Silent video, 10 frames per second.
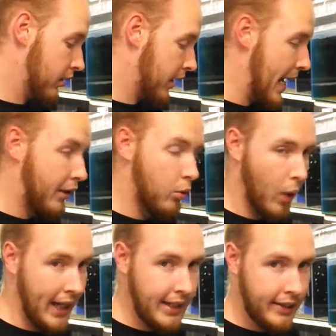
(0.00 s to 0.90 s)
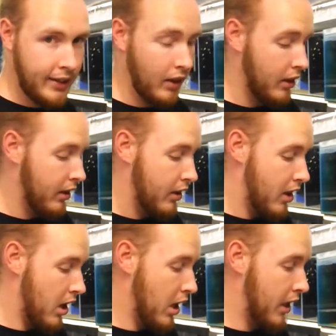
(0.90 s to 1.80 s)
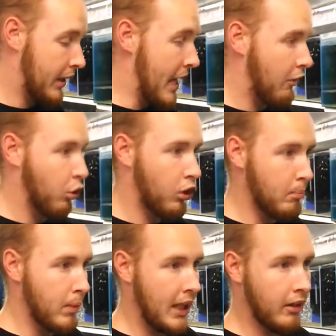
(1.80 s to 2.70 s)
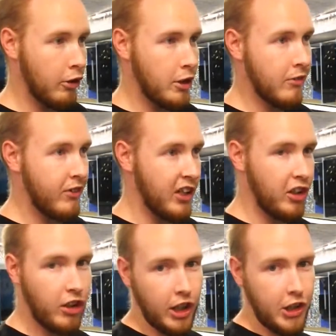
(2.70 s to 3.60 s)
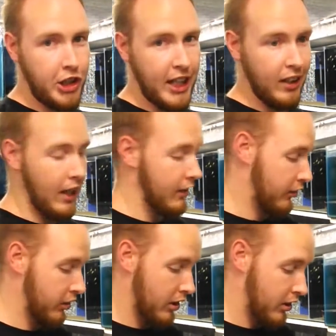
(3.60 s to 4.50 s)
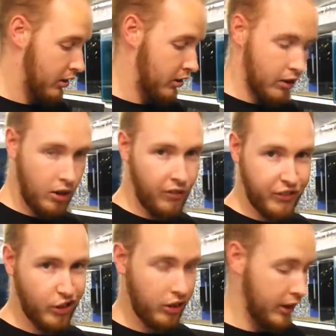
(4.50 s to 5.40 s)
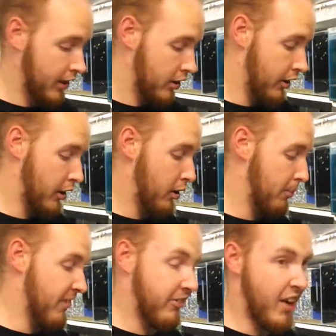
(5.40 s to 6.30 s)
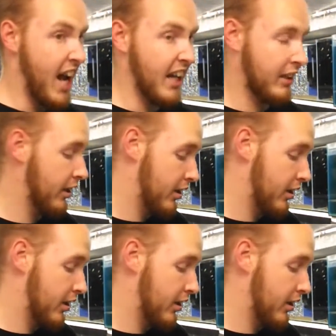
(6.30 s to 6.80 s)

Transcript: Less waste, that doesn't mean that your fish is going to shit less, obviously. In fact,